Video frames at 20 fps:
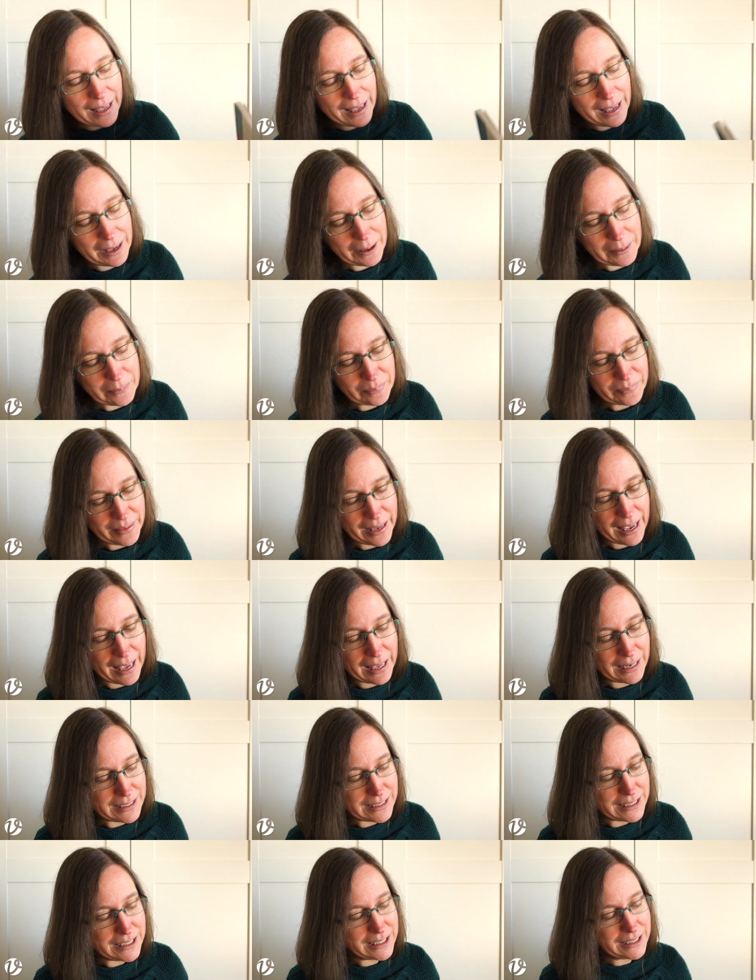
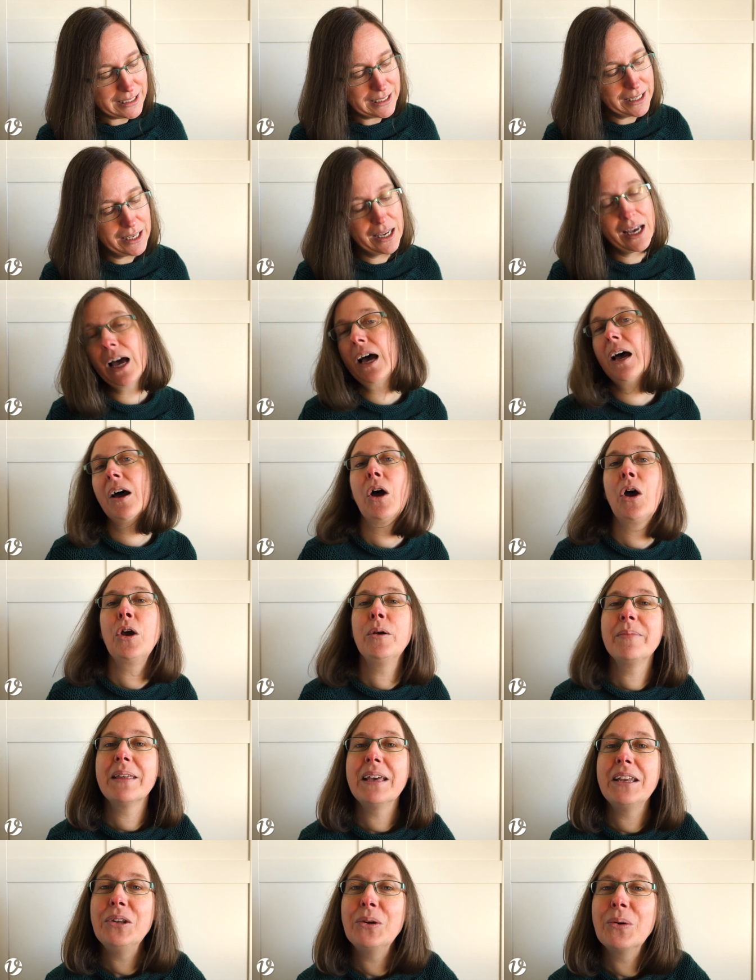And I hope
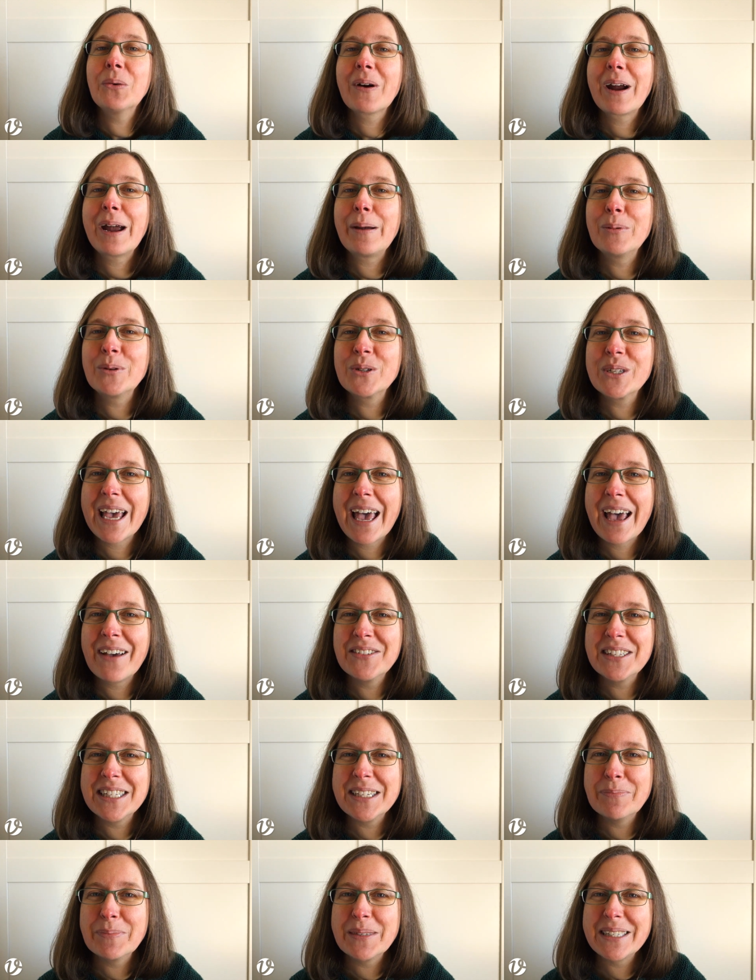that you are able to have
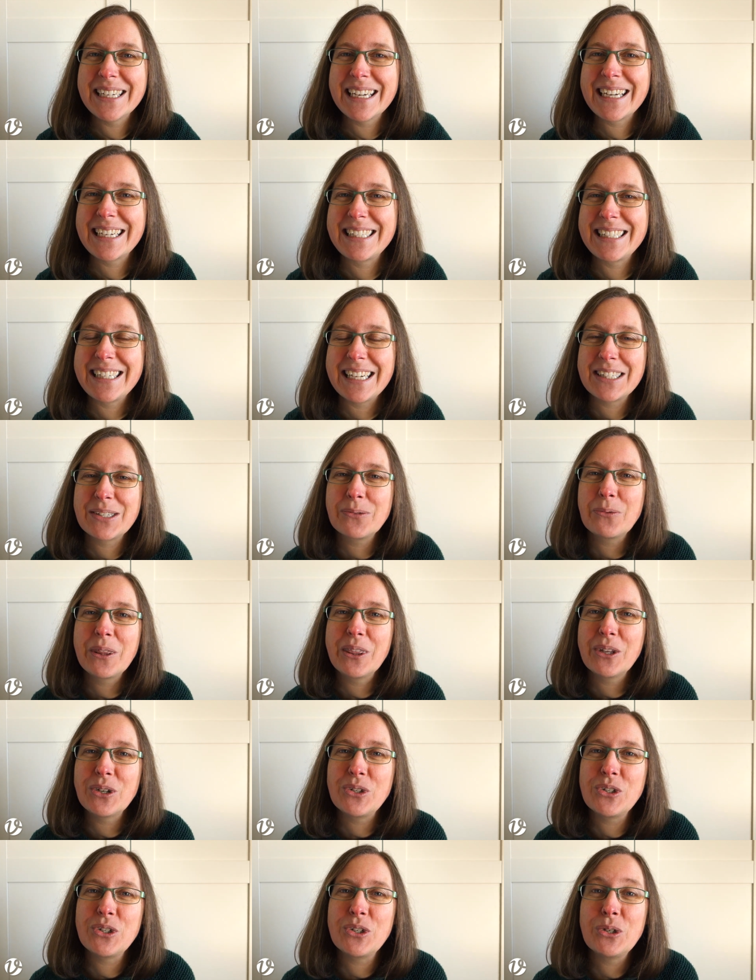some success with
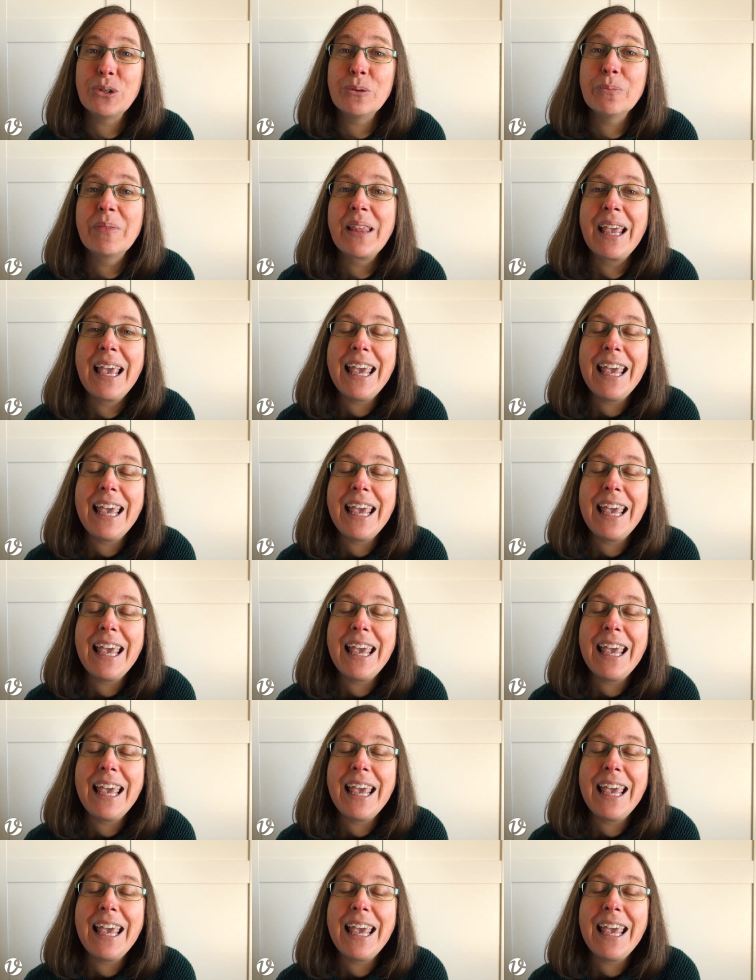it too.